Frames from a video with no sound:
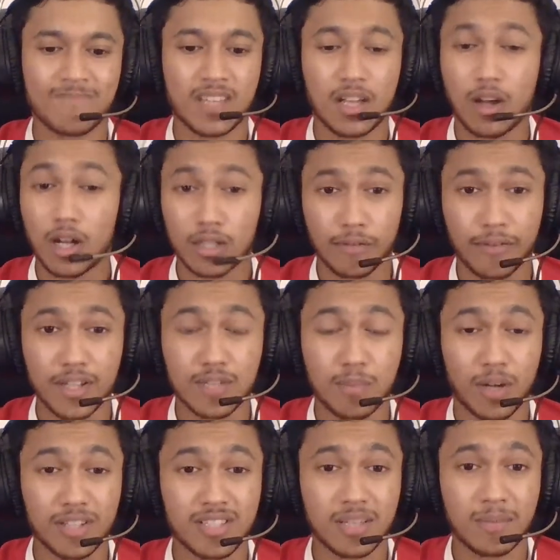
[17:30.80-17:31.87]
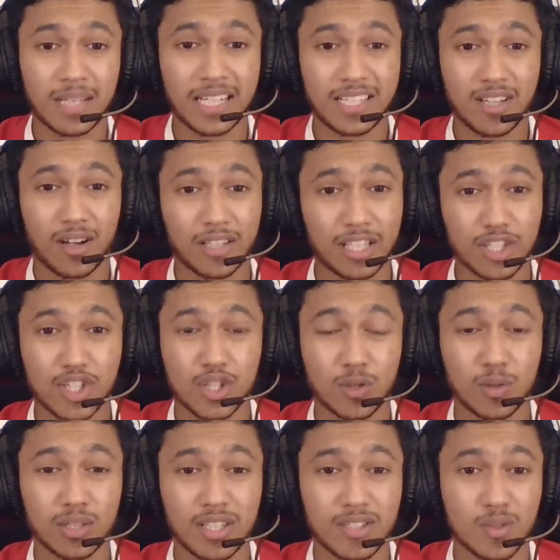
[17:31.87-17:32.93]
A lot of responsibility on his
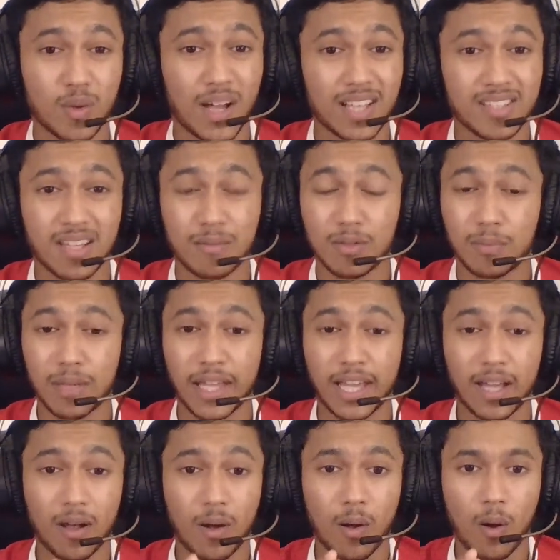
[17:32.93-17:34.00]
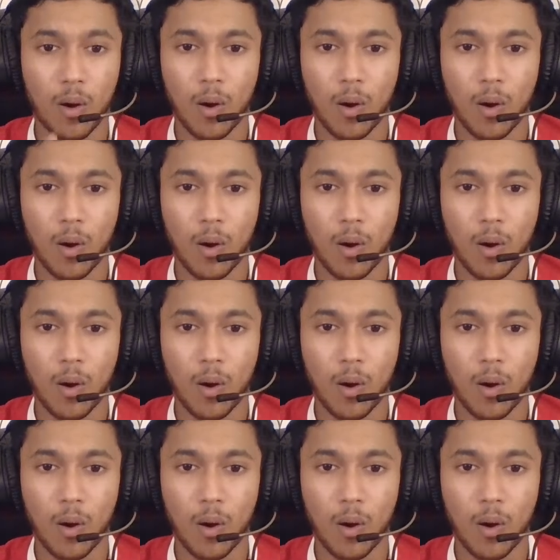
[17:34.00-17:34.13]
shoulders to ask him to play